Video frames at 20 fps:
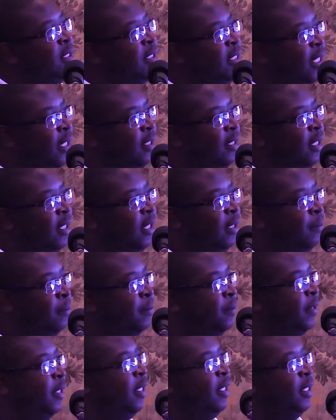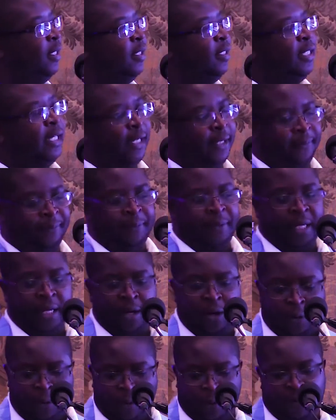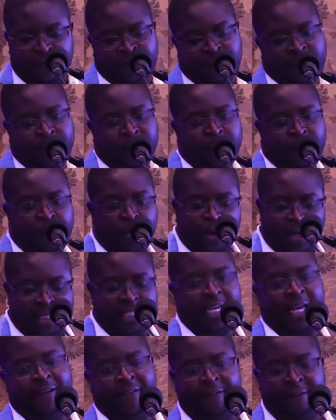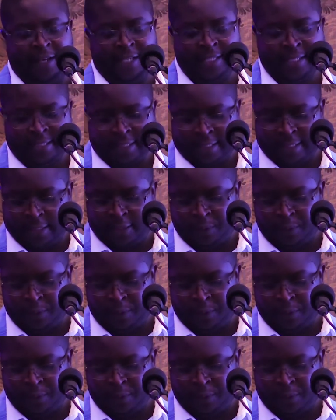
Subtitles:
take that up and offer more diverse